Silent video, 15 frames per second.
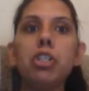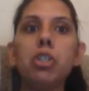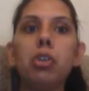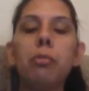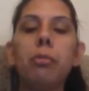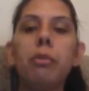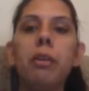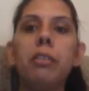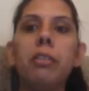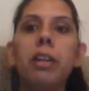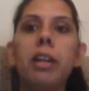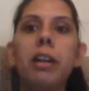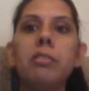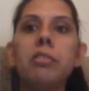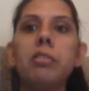should
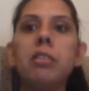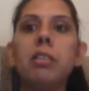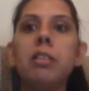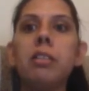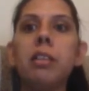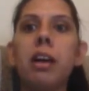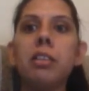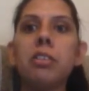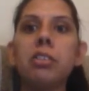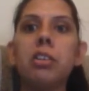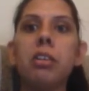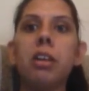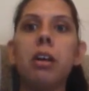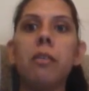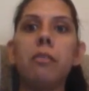present its
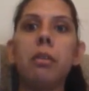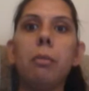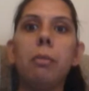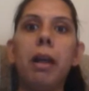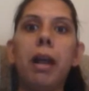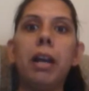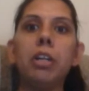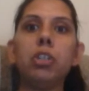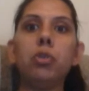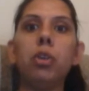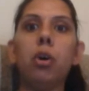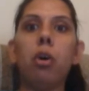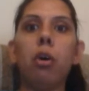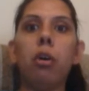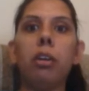disaster recovery plan to
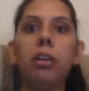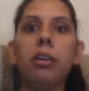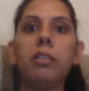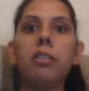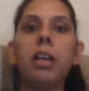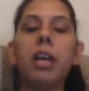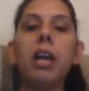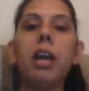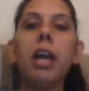the owners